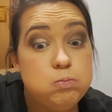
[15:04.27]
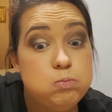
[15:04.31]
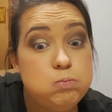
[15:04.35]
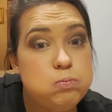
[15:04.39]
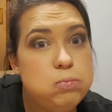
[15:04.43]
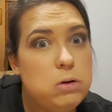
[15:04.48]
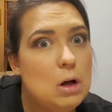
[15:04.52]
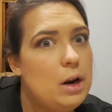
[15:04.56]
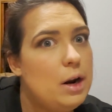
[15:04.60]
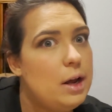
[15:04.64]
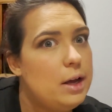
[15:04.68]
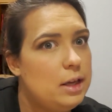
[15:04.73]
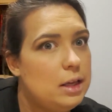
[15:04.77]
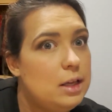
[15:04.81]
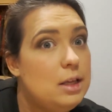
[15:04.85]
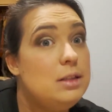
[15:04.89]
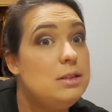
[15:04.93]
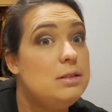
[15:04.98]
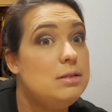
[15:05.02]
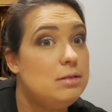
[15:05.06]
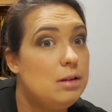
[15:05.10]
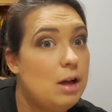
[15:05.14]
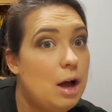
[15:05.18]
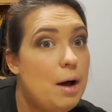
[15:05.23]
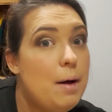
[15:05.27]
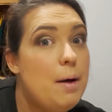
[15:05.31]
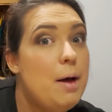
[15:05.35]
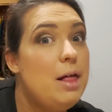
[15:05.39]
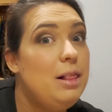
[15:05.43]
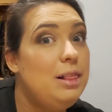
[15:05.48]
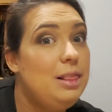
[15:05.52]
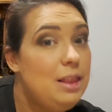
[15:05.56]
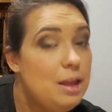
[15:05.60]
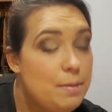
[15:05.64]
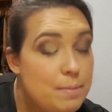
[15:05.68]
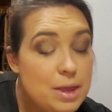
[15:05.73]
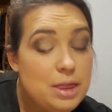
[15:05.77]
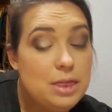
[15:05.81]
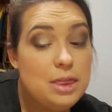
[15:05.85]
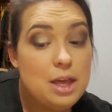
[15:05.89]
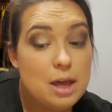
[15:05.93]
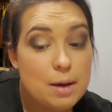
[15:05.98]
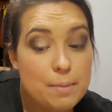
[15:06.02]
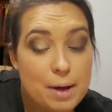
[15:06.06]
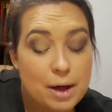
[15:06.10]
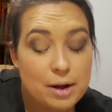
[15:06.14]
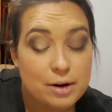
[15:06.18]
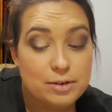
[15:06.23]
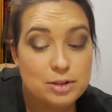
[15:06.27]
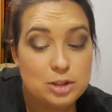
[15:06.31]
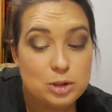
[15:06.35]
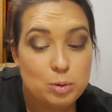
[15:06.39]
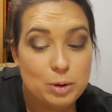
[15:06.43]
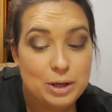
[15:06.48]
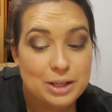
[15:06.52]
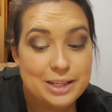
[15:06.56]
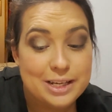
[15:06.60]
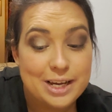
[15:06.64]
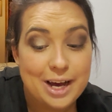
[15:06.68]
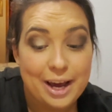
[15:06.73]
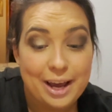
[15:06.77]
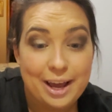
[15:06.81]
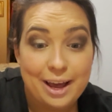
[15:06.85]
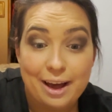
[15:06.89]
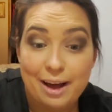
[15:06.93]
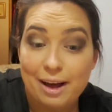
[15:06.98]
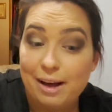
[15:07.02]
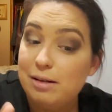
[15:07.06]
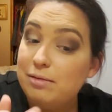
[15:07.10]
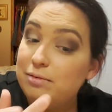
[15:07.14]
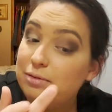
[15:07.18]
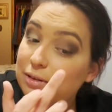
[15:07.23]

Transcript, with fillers: but I can limit the amount of sweets I have.